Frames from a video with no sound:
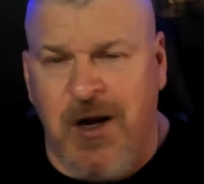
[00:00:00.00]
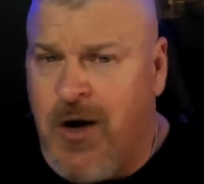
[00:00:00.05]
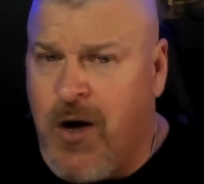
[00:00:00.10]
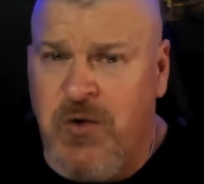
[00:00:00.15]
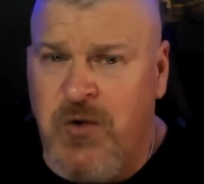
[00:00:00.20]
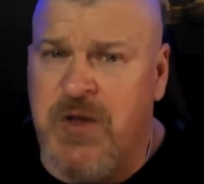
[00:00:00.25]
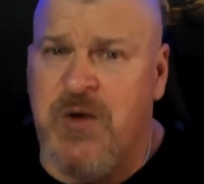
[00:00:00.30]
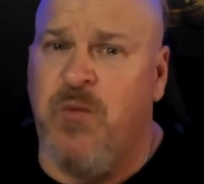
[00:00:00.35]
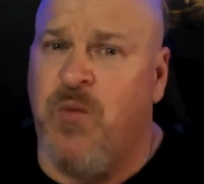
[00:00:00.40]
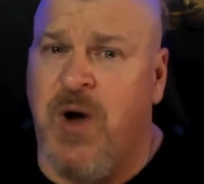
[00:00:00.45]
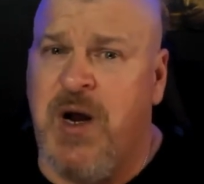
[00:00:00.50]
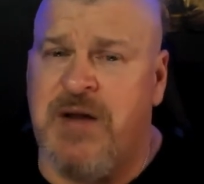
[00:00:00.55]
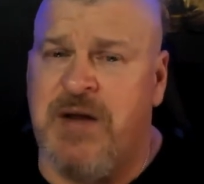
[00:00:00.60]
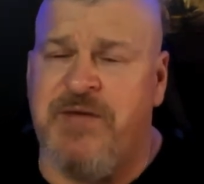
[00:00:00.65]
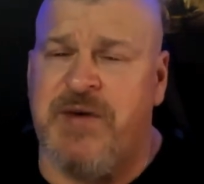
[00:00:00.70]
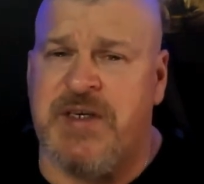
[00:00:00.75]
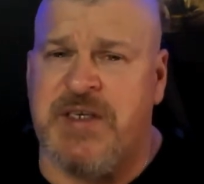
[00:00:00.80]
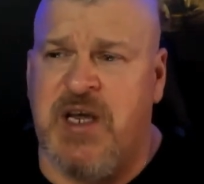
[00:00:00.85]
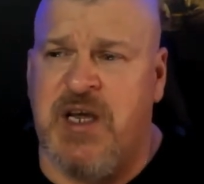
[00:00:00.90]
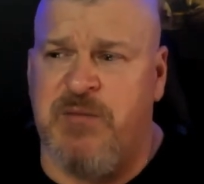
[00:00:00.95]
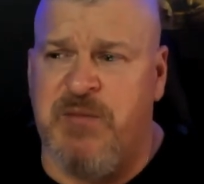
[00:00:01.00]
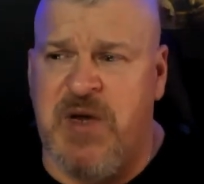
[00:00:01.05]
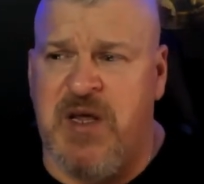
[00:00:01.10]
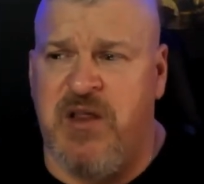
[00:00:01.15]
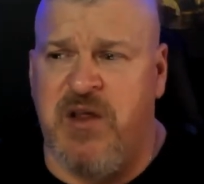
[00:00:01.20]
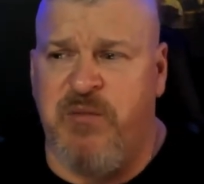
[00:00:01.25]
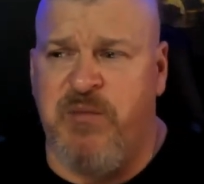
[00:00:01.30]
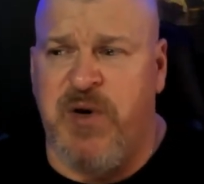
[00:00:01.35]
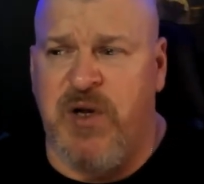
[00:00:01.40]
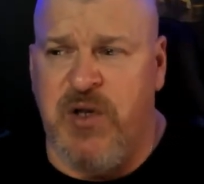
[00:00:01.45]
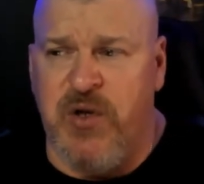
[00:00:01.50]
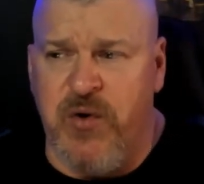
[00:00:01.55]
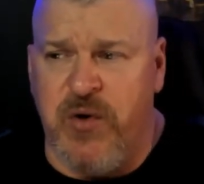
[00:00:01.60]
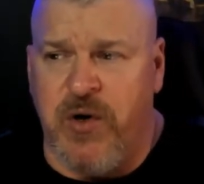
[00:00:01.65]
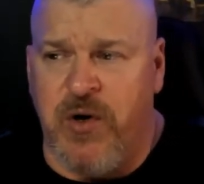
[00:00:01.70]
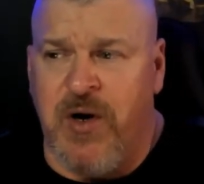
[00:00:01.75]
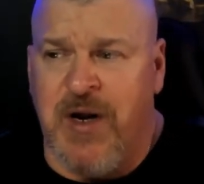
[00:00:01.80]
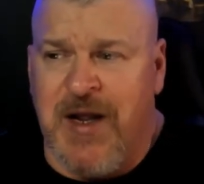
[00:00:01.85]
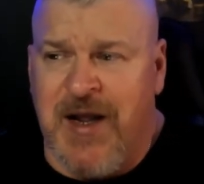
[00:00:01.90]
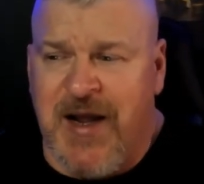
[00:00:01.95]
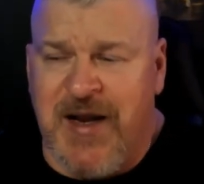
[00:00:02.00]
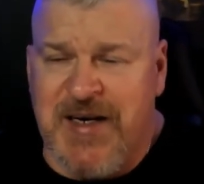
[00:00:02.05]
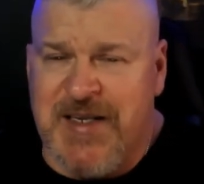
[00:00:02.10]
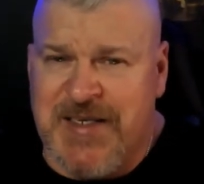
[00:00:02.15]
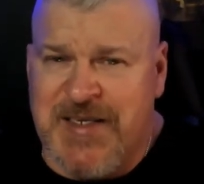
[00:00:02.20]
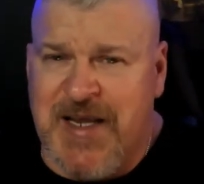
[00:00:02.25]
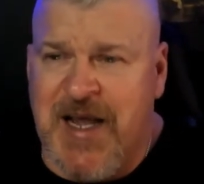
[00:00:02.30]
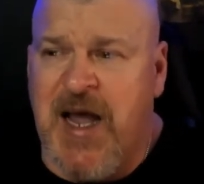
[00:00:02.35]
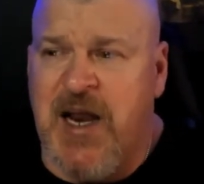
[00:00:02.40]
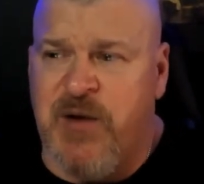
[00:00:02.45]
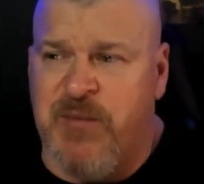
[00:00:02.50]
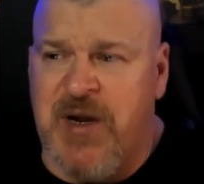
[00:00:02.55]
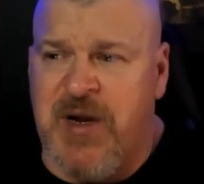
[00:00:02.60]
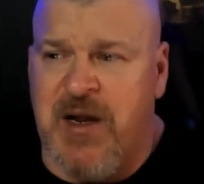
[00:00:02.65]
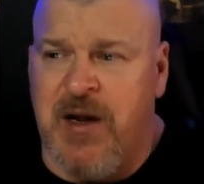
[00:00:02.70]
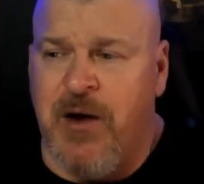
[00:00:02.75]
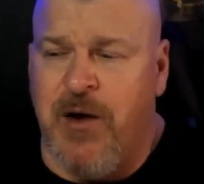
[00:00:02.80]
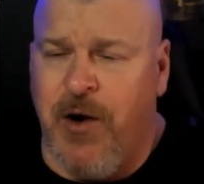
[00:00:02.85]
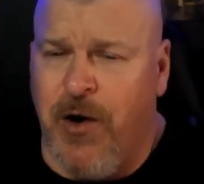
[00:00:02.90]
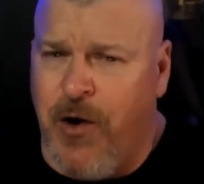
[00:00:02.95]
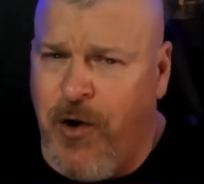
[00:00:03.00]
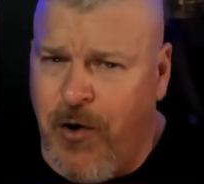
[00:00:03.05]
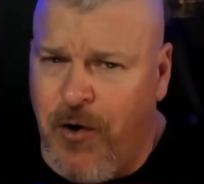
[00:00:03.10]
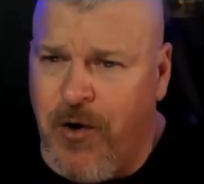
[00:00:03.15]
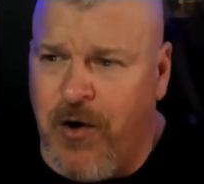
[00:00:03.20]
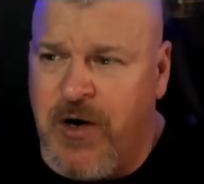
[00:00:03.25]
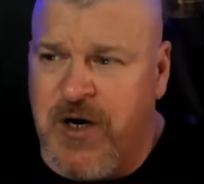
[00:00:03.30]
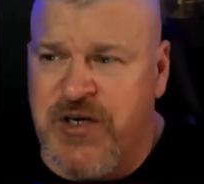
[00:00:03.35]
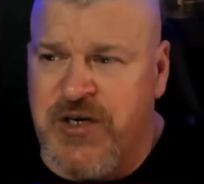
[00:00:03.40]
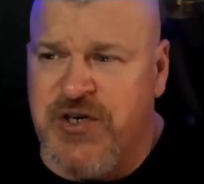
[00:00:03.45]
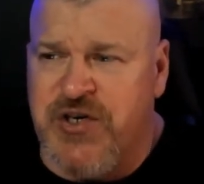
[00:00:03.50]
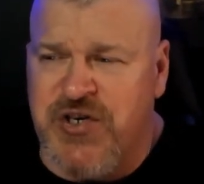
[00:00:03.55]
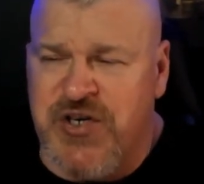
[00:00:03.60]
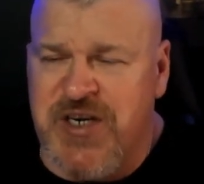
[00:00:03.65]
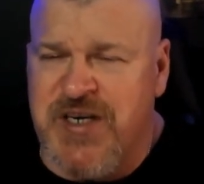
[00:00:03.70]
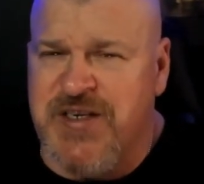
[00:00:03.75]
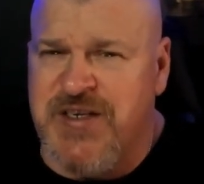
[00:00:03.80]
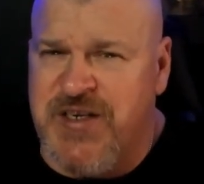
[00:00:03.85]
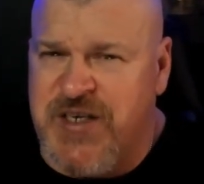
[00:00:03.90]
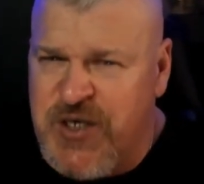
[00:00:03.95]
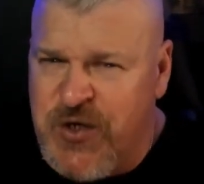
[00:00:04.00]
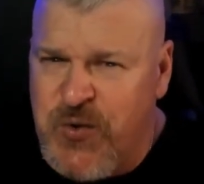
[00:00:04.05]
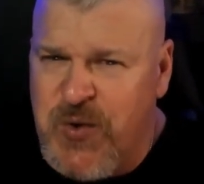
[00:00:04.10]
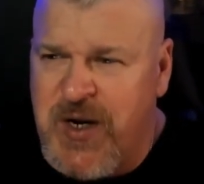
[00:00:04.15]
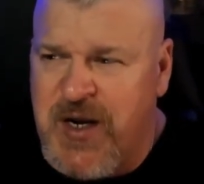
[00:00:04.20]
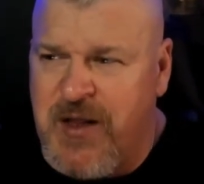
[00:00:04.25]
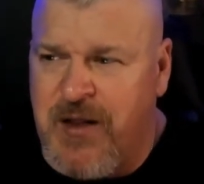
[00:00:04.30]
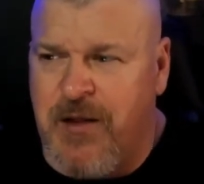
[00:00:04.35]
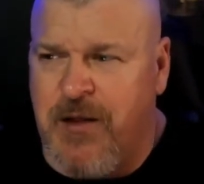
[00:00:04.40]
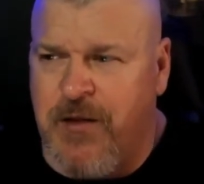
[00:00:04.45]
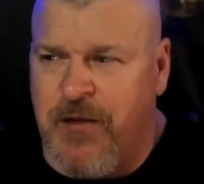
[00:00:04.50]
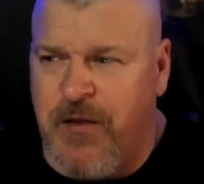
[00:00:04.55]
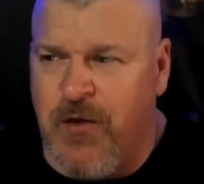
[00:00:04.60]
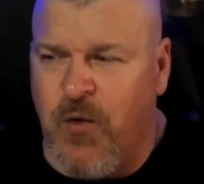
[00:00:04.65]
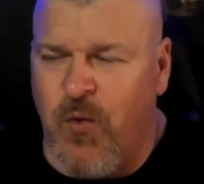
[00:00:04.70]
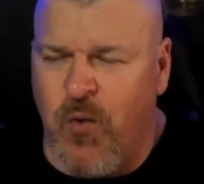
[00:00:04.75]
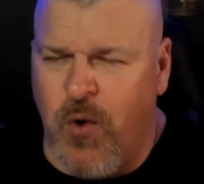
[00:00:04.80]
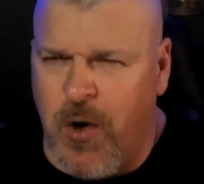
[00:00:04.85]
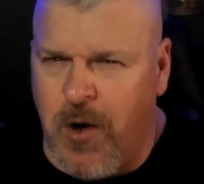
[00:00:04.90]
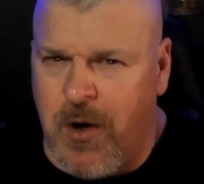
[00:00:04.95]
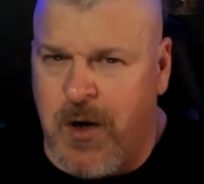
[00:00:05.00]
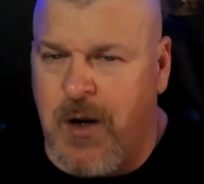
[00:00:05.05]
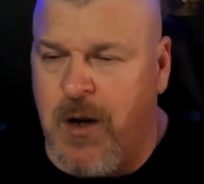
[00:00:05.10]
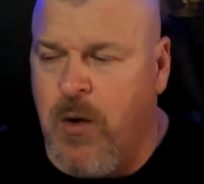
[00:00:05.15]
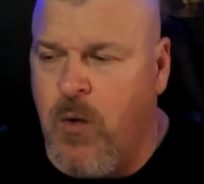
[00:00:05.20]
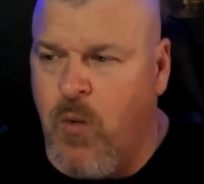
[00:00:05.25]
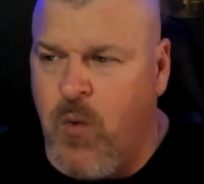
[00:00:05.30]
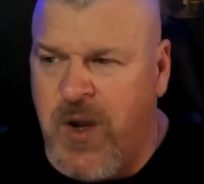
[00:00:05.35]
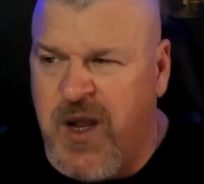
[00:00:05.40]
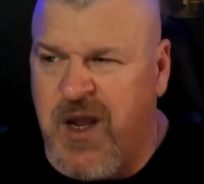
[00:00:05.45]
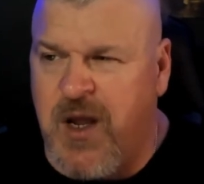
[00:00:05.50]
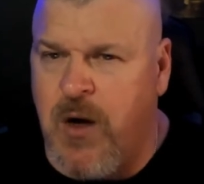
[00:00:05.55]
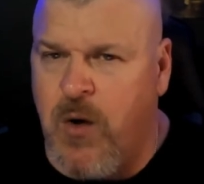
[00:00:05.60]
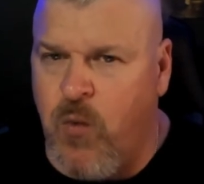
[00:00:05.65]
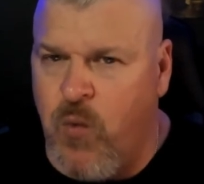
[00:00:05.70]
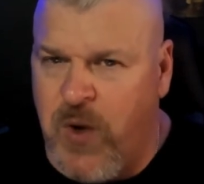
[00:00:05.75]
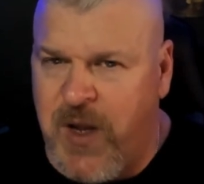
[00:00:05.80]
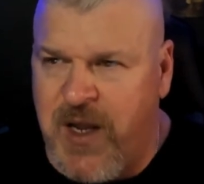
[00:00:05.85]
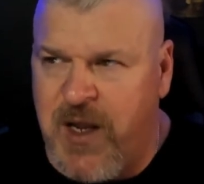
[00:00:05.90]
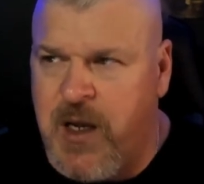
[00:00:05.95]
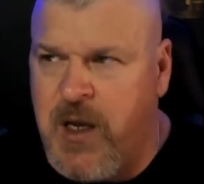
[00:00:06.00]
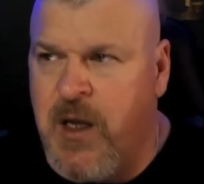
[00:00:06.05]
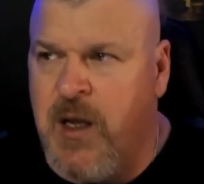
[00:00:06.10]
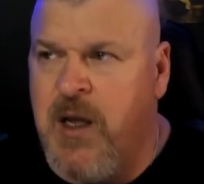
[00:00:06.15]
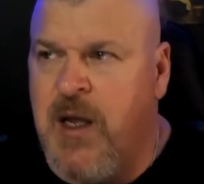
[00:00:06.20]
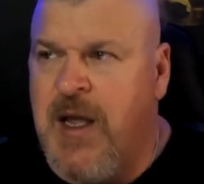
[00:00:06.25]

Only one of us can be the polluter, and it's got to be her because she's doing the work. Wink, wink.